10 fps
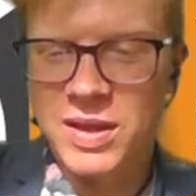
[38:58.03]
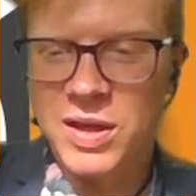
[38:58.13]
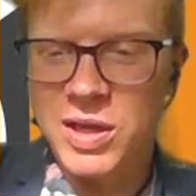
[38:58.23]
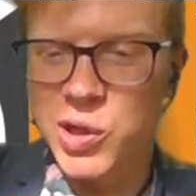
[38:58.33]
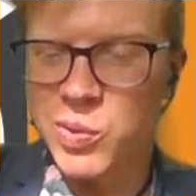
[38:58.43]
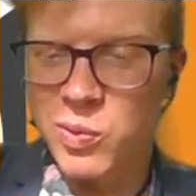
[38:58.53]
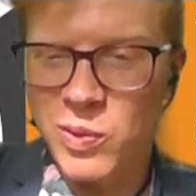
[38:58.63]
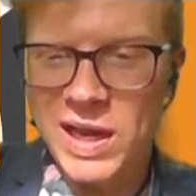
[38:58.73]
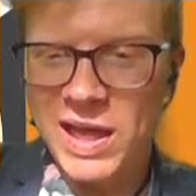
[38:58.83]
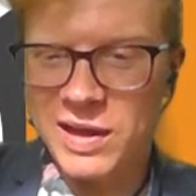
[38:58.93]
You were
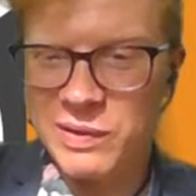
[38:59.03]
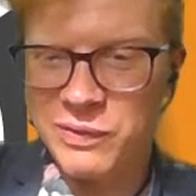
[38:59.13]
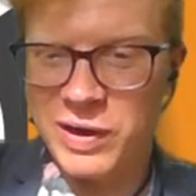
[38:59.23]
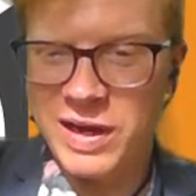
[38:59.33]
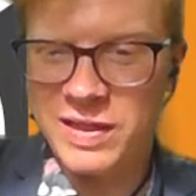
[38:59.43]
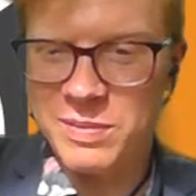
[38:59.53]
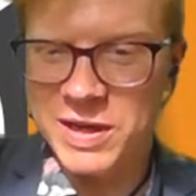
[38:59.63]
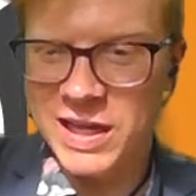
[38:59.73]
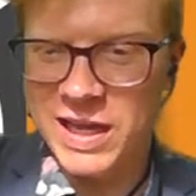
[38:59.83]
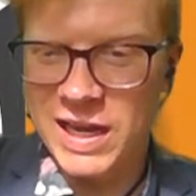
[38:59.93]
well out in front at the
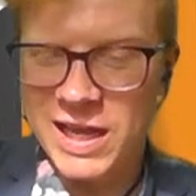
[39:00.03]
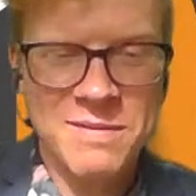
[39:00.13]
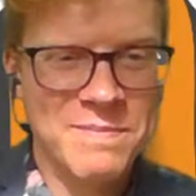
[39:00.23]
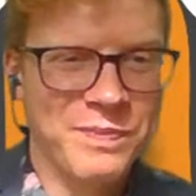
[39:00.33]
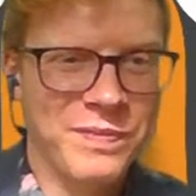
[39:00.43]
beginning, Elliot,